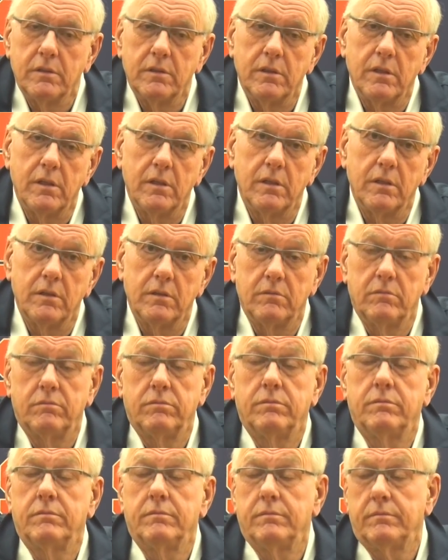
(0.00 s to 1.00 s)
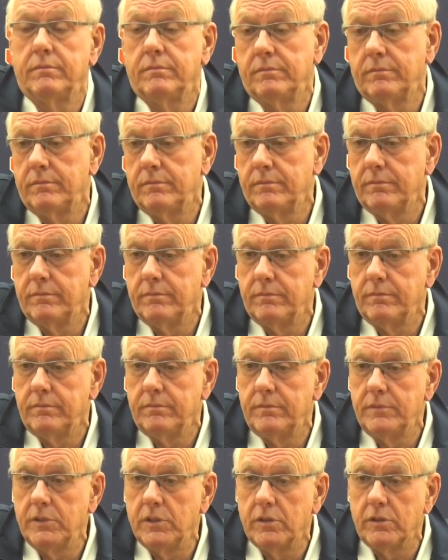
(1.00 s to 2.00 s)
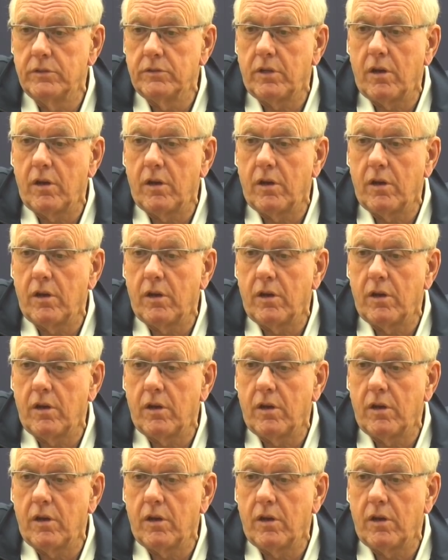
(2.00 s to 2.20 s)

you know,